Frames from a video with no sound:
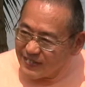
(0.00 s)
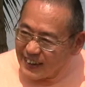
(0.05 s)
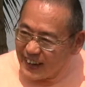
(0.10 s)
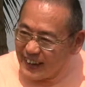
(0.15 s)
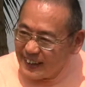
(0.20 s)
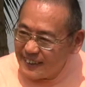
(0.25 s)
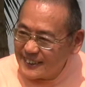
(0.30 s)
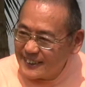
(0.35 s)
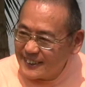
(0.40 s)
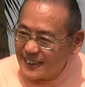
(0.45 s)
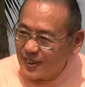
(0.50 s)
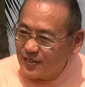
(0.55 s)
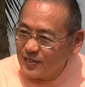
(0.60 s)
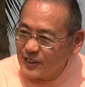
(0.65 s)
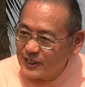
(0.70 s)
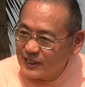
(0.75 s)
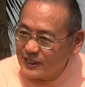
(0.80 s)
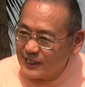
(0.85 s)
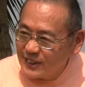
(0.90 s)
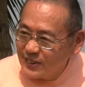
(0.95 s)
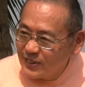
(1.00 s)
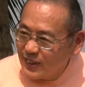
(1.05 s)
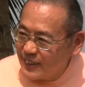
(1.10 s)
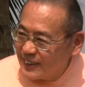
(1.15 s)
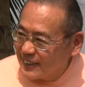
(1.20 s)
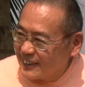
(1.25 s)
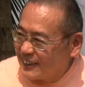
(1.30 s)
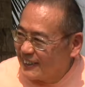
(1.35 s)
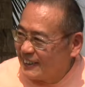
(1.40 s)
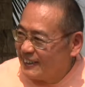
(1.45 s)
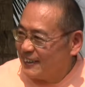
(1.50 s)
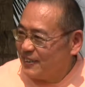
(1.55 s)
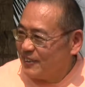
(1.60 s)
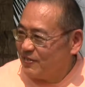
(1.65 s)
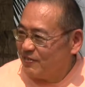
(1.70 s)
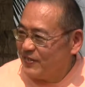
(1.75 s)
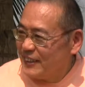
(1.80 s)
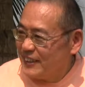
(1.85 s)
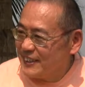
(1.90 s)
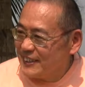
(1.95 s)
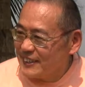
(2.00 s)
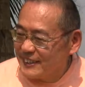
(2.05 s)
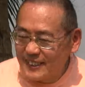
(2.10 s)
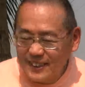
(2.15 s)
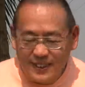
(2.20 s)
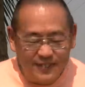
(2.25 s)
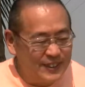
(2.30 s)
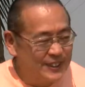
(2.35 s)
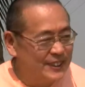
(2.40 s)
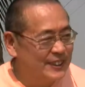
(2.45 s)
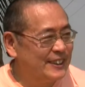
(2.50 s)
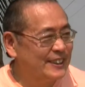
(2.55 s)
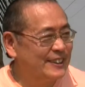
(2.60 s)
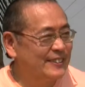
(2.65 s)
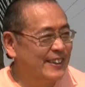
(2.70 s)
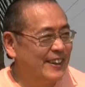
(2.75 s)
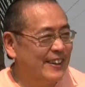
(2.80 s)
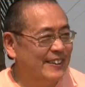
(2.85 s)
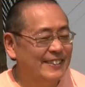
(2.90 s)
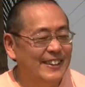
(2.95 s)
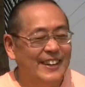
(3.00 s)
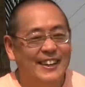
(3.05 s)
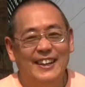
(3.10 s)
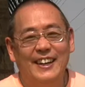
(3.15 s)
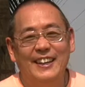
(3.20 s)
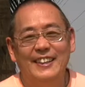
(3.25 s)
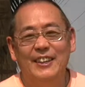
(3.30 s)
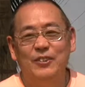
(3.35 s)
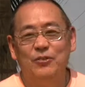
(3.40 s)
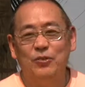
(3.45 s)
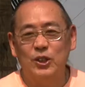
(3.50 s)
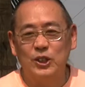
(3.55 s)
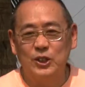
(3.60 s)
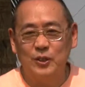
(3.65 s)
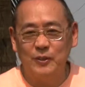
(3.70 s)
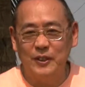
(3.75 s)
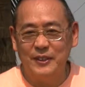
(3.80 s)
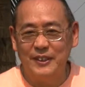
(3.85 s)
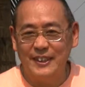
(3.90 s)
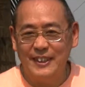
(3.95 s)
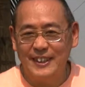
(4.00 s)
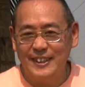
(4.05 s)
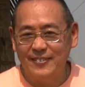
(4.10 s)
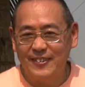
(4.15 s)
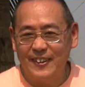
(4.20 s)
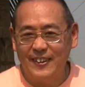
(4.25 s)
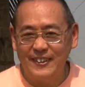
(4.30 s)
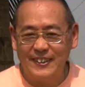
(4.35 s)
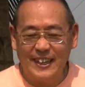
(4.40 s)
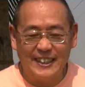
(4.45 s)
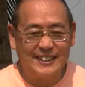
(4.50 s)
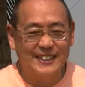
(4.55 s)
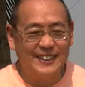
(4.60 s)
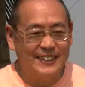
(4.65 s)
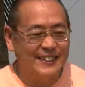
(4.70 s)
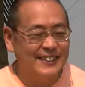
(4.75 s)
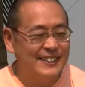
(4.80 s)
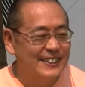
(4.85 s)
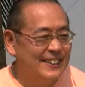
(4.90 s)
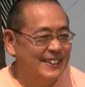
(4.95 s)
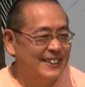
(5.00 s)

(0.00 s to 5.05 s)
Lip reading: hire servants to do all the menial services around that, and then worship the deity very nicely.